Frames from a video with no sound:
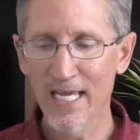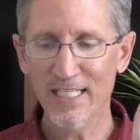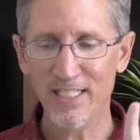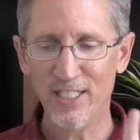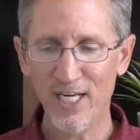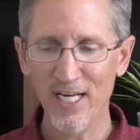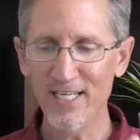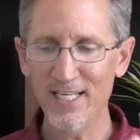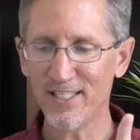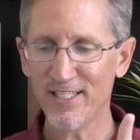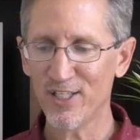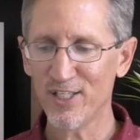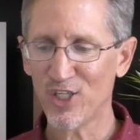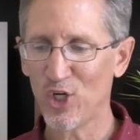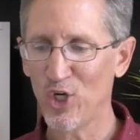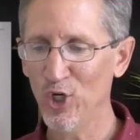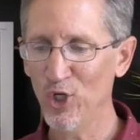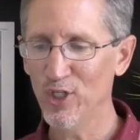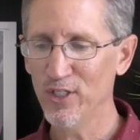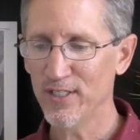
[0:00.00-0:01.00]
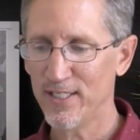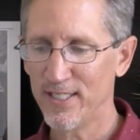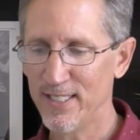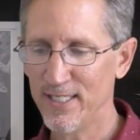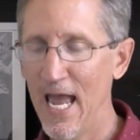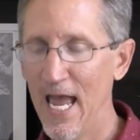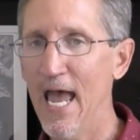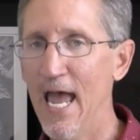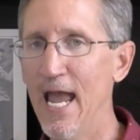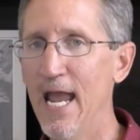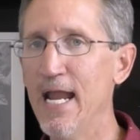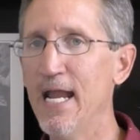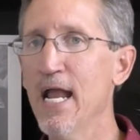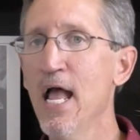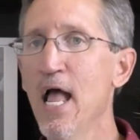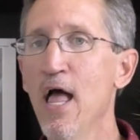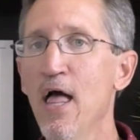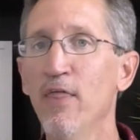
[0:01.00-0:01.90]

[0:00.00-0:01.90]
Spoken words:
Jesus couldn't say